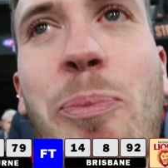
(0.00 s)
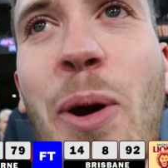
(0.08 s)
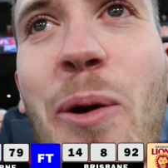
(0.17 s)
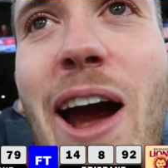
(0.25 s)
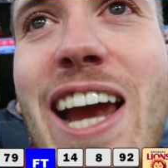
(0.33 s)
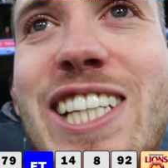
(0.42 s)

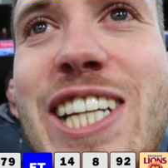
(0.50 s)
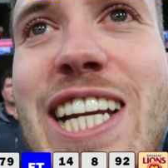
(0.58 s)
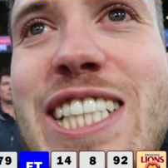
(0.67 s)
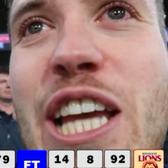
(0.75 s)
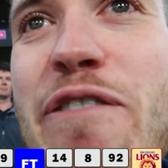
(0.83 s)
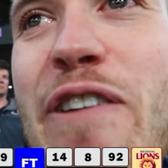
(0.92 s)

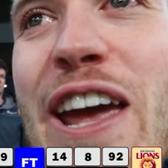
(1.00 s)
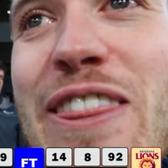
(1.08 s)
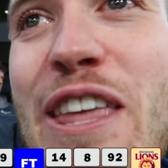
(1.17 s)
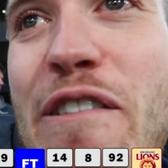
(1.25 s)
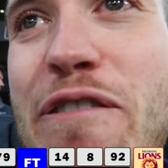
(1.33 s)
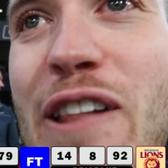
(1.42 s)
Operation
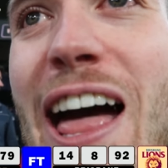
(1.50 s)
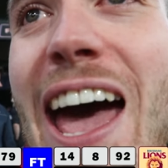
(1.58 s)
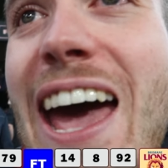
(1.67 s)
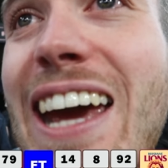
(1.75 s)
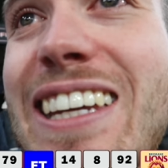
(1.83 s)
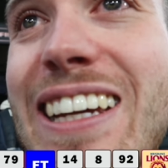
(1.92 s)
Defend the
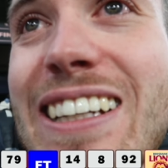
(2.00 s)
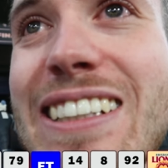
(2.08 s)
Flag